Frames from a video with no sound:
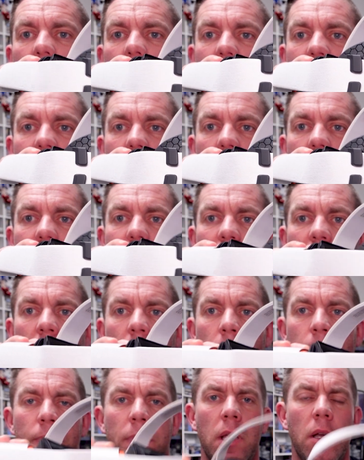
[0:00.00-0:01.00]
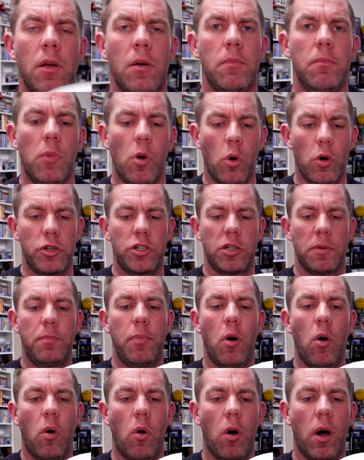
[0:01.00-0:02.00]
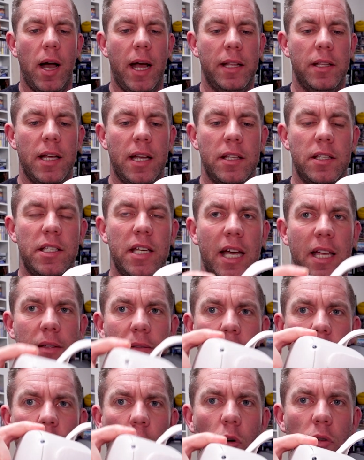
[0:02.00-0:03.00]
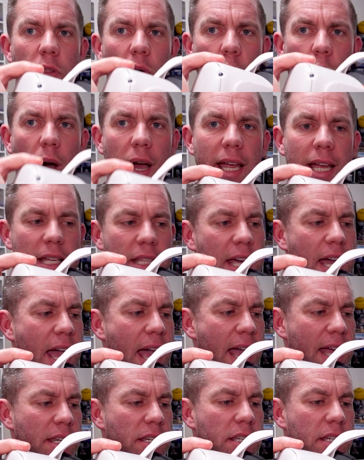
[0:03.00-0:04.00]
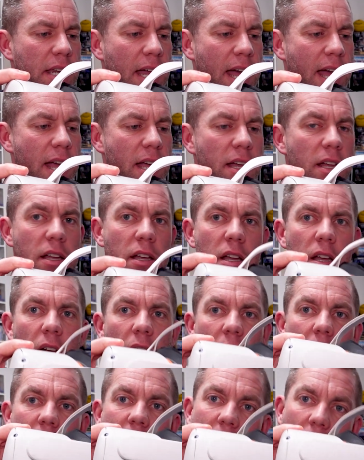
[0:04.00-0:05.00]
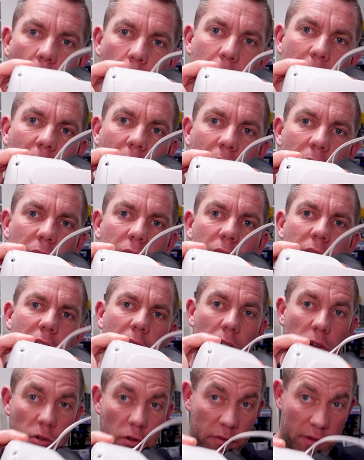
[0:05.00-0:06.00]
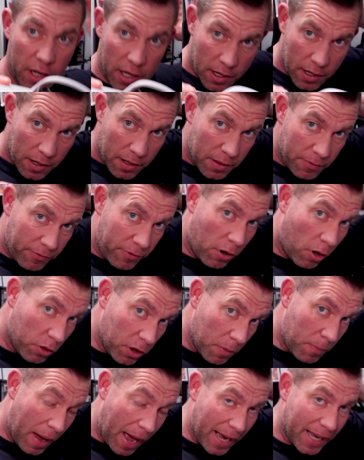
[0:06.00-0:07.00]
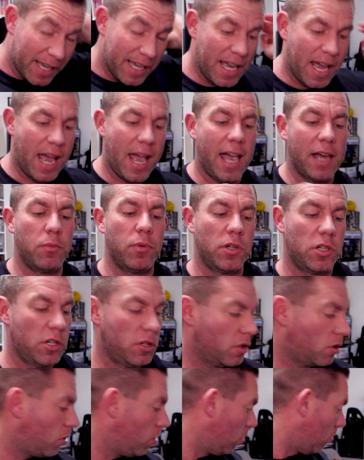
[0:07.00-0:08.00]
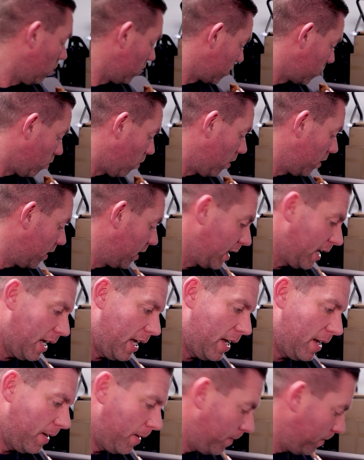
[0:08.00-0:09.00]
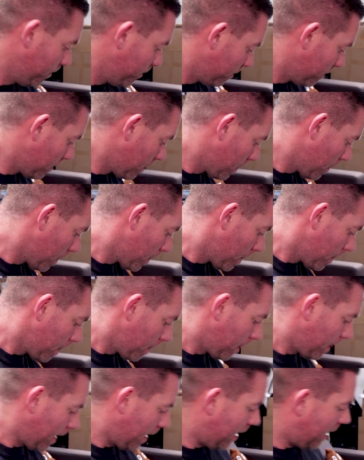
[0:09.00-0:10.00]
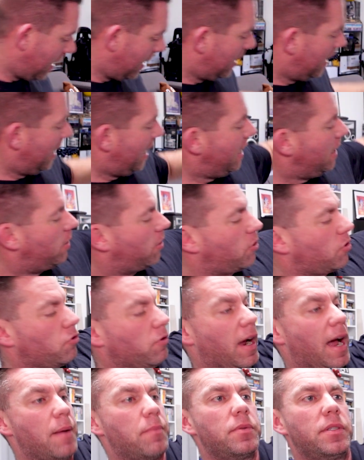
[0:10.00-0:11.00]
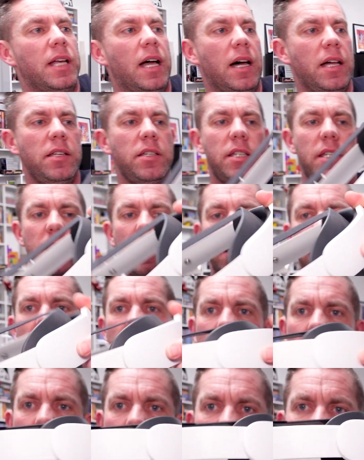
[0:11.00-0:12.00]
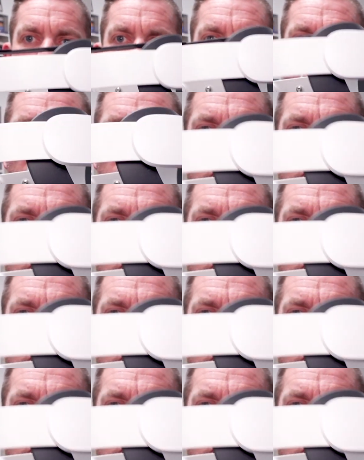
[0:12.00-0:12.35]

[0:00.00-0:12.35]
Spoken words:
give more support and take more of the weight of the headset and cup it under, you know, sort of on the back of your head, which is of course what the Elite strap does as